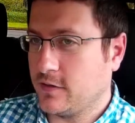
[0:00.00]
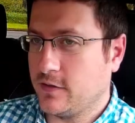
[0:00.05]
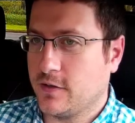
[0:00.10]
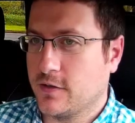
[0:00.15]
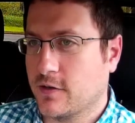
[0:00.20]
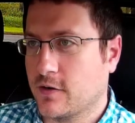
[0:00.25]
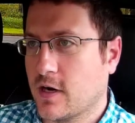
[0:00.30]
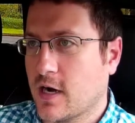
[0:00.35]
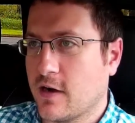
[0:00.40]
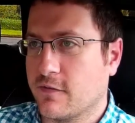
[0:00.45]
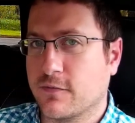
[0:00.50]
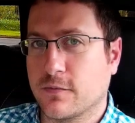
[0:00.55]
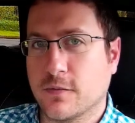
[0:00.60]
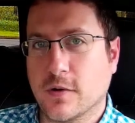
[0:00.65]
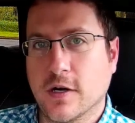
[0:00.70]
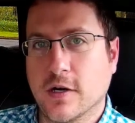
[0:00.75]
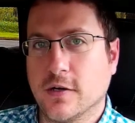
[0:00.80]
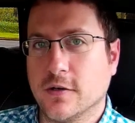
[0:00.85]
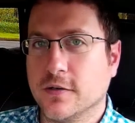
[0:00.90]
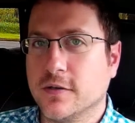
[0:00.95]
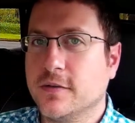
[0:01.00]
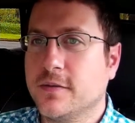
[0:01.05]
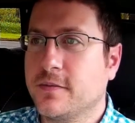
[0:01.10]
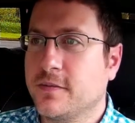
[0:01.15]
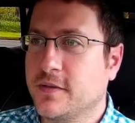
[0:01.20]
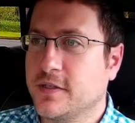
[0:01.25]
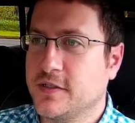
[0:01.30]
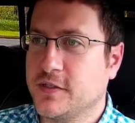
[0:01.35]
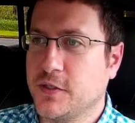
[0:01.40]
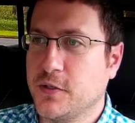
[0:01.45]
you're off-road,
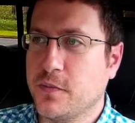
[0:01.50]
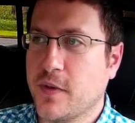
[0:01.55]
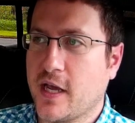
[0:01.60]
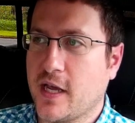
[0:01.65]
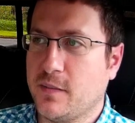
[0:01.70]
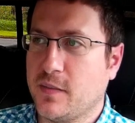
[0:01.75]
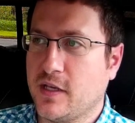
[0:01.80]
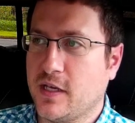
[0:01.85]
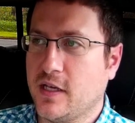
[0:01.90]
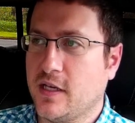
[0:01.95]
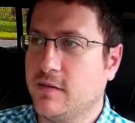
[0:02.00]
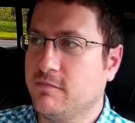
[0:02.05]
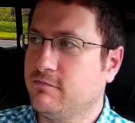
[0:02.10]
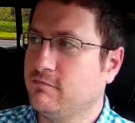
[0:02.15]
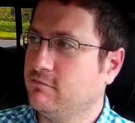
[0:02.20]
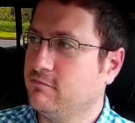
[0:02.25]
because you may be